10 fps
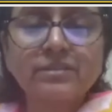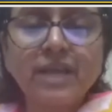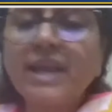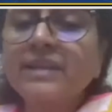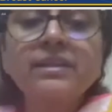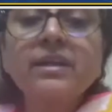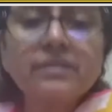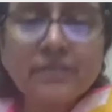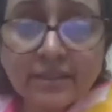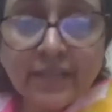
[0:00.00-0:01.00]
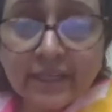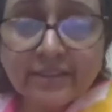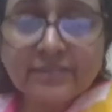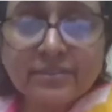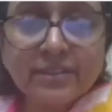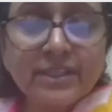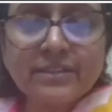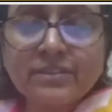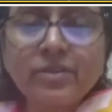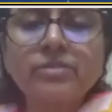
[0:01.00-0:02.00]
And the recurrence
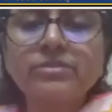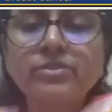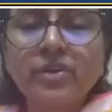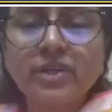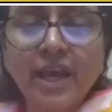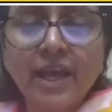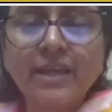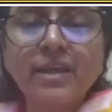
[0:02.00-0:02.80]
rates are also not high.